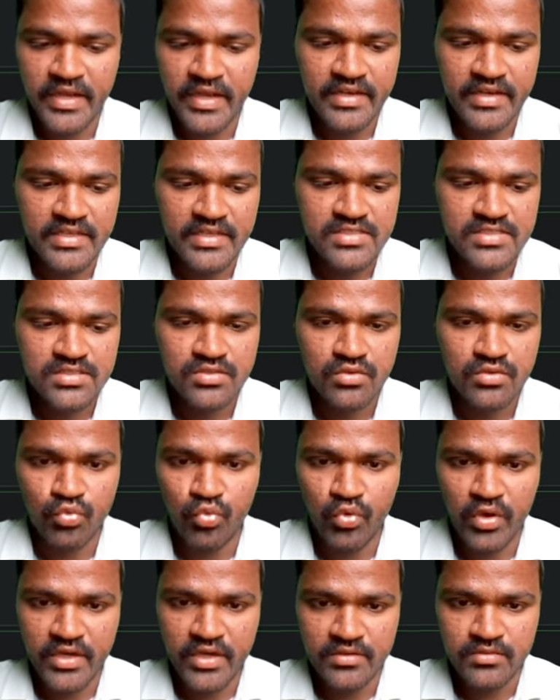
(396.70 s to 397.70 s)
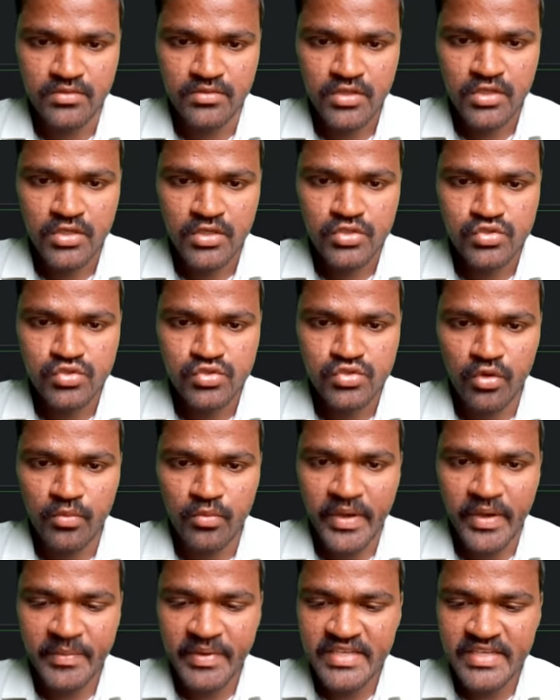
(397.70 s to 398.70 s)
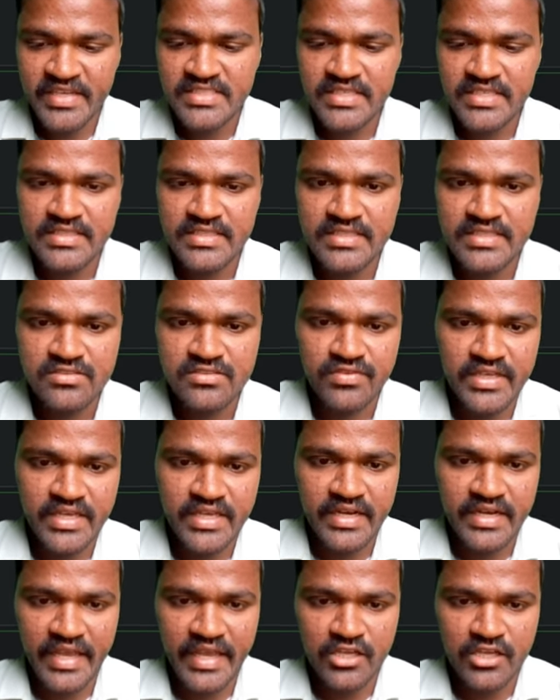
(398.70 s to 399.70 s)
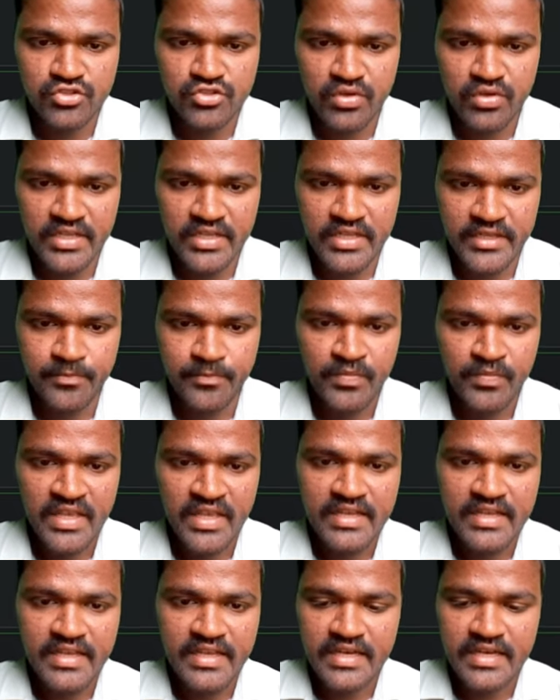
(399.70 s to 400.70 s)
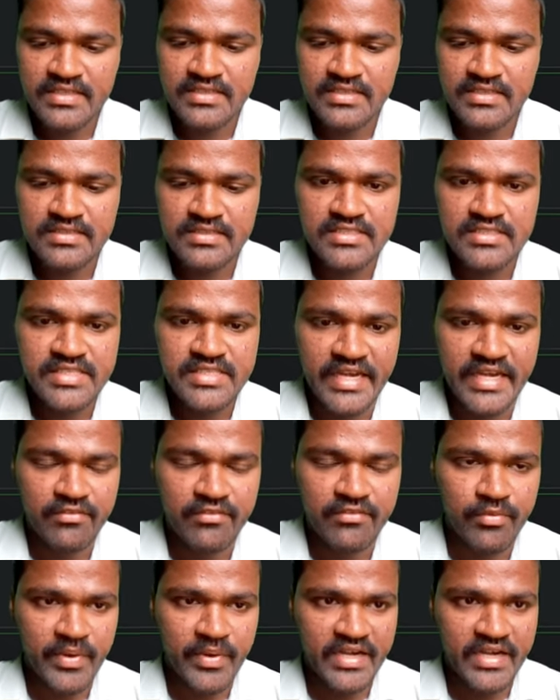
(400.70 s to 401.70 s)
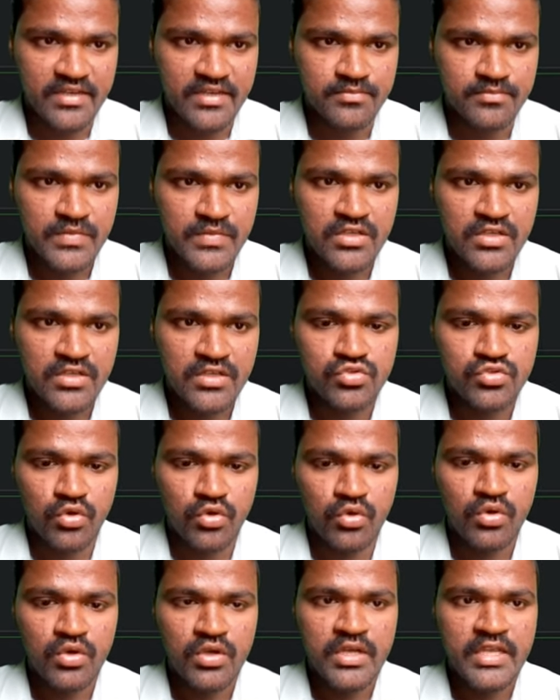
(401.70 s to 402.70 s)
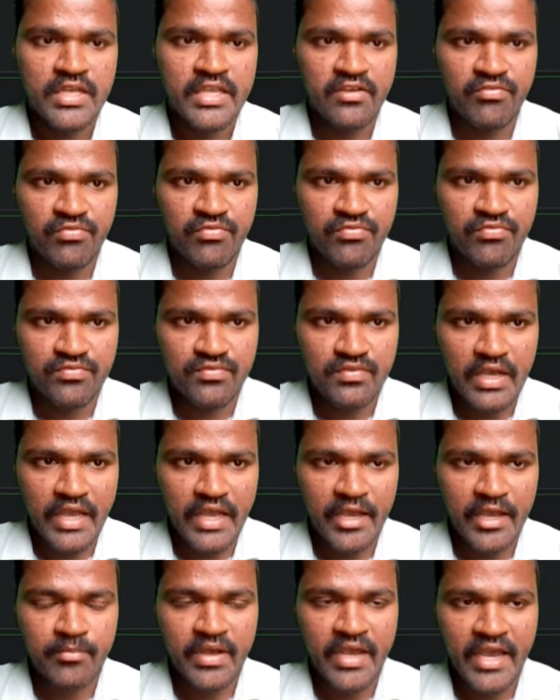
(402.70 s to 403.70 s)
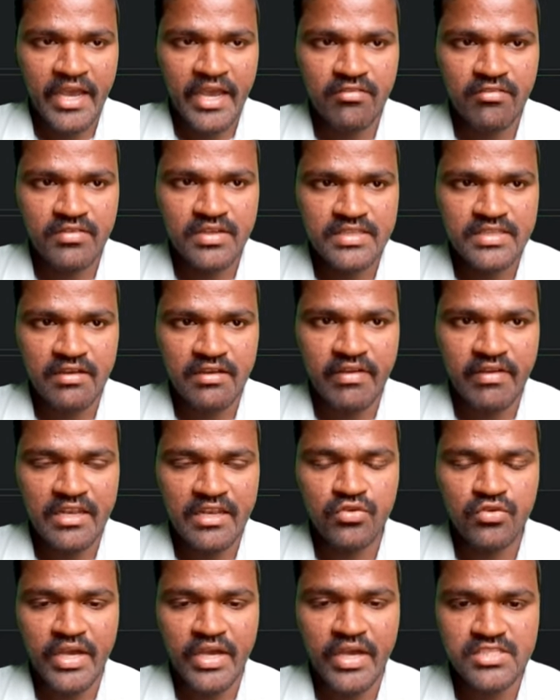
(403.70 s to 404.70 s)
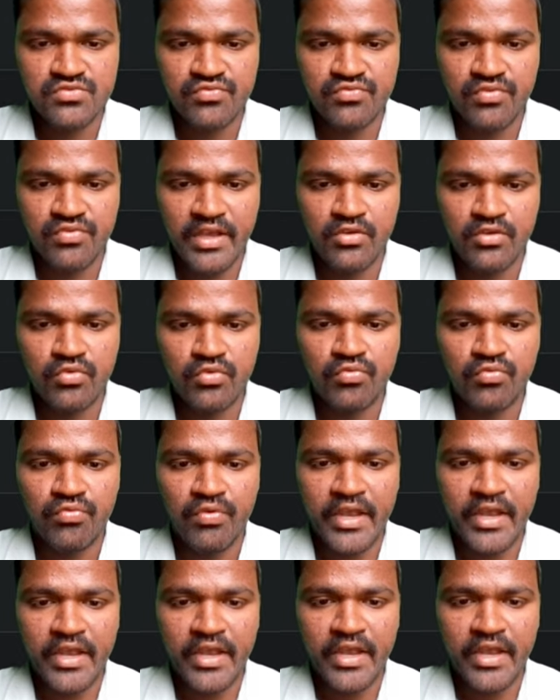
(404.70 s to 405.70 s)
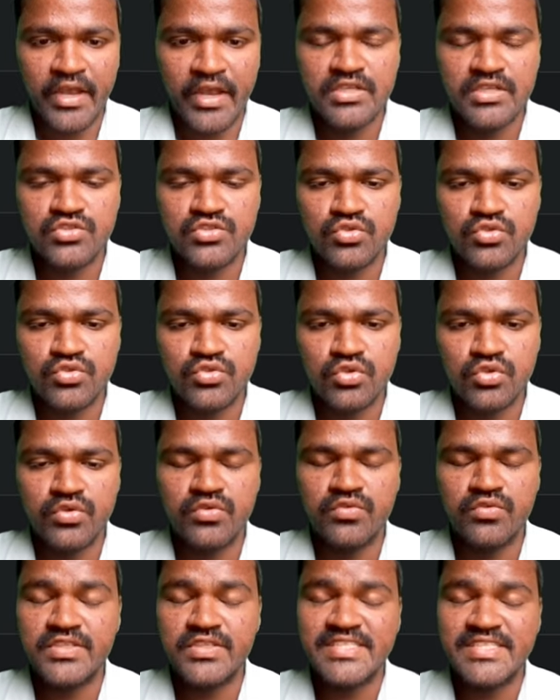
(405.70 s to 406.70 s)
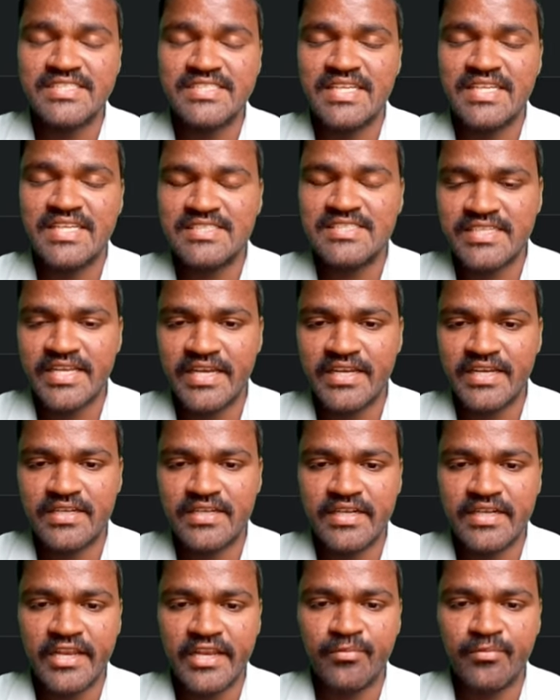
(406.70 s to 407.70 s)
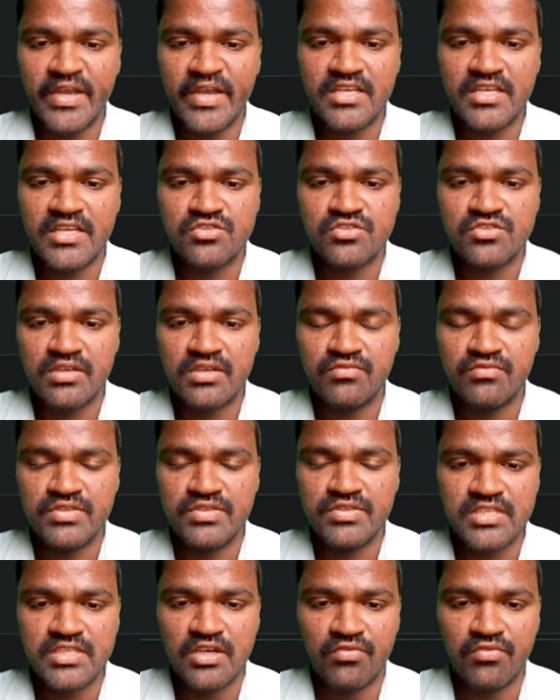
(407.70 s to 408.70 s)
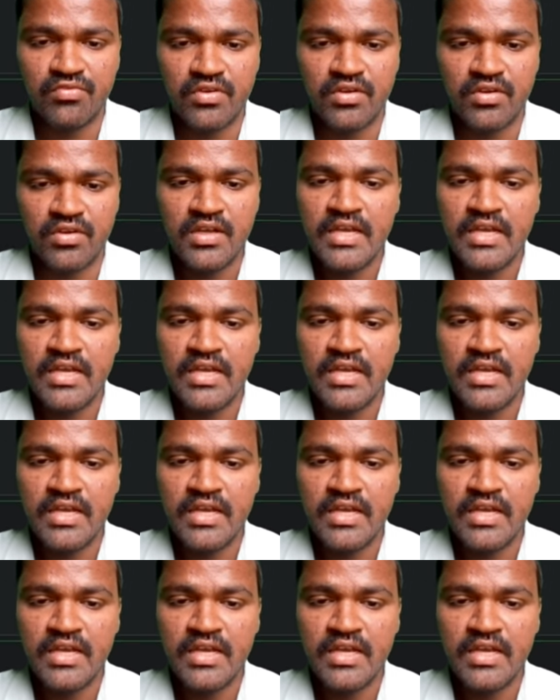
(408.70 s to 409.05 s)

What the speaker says: minus 1. So by mentioning this, we can actually get this kind of a pattern. So if I am having the value as 5 into 2, which results 10 minus 1, which is of